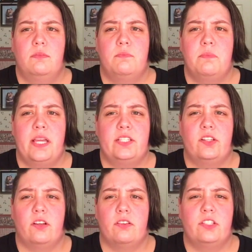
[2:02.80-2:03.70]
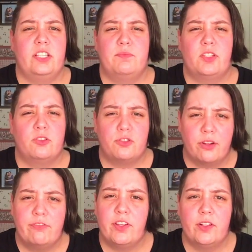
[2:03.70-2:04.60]
makes it all seem so
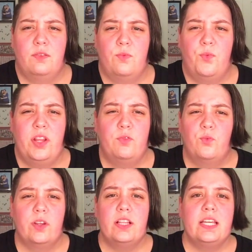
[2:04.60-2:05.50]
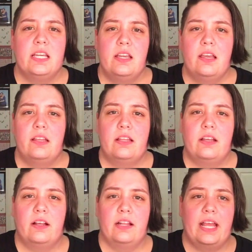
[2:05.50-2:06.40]
trivial when really,
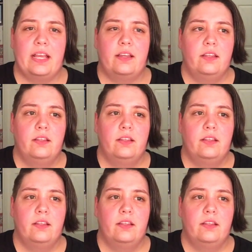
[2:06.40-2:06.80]
like,